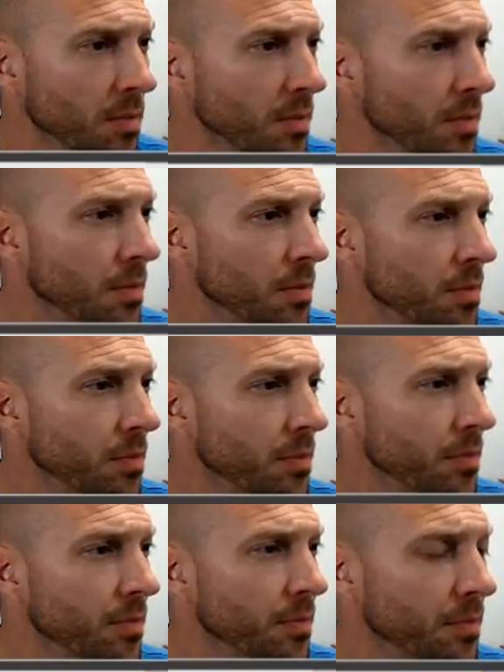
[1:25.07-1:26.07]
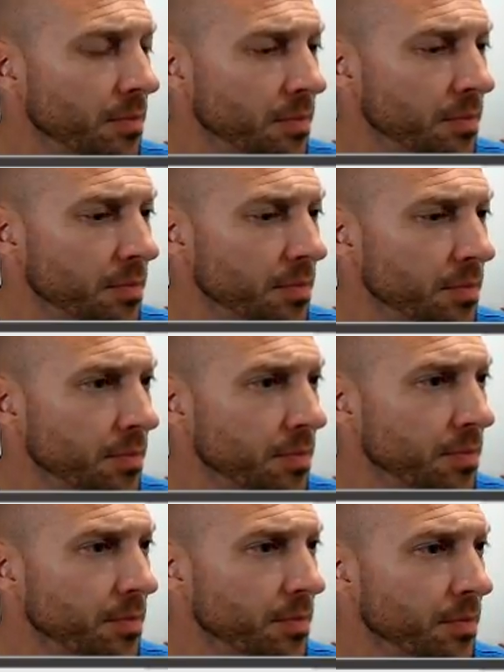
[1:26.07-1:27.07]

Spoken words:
Nobody speaks.